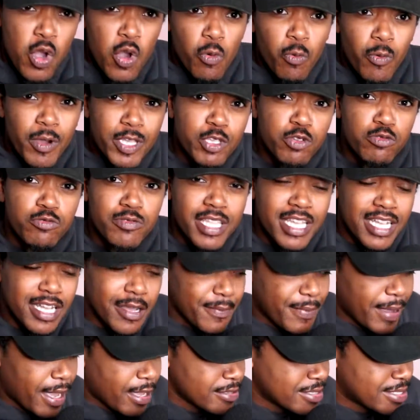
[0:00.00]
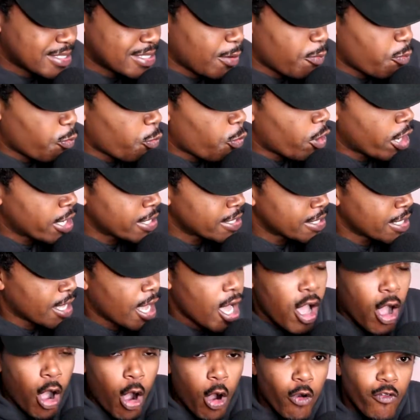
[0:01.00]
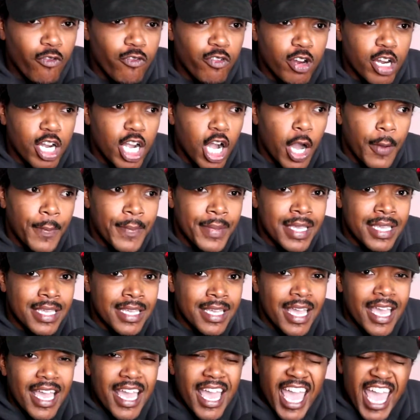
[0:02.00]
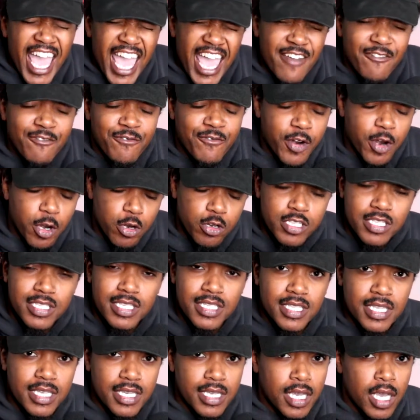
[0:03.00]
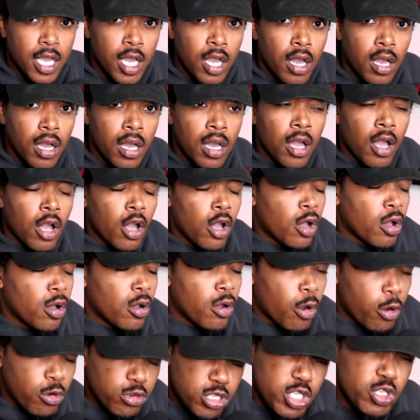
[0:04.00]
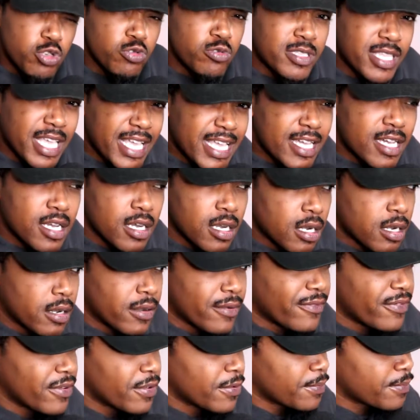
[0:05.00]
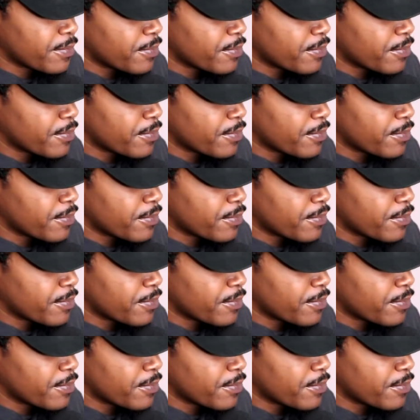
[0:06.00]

When you think about someone overcoming adversity, who do you think of